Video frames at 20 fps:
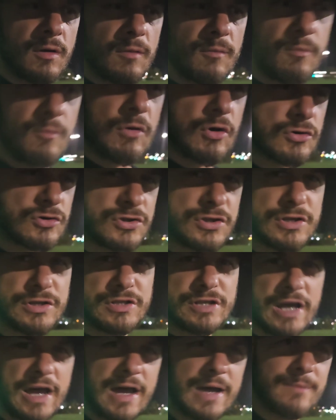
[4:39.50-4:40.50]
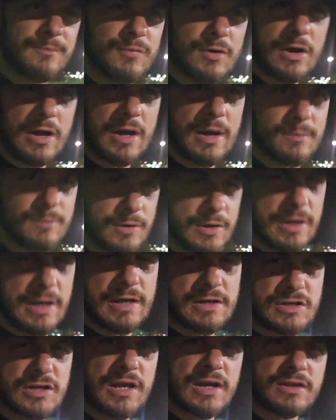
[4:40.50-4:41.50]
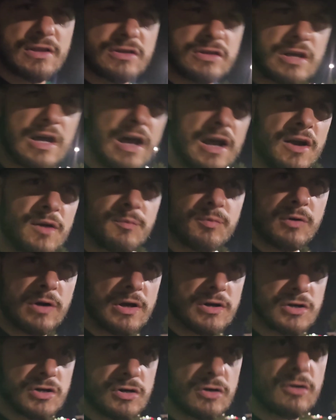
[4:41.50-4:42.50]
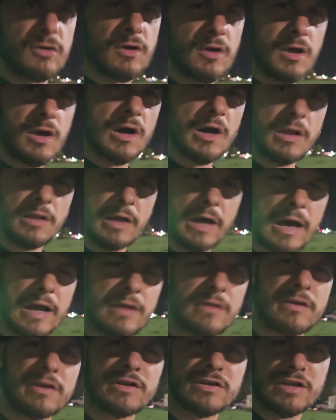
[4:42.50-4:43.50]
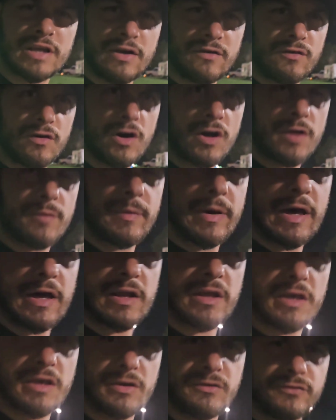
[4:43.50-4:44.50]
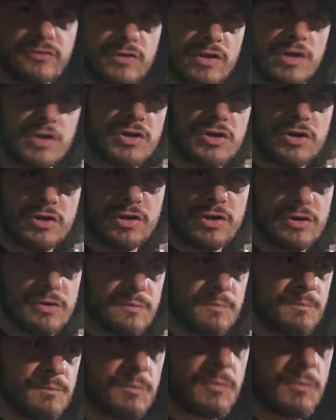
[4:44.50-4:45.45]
Most of the time, probably, I check the tire pressure. A lot of these have automatic inflation in them.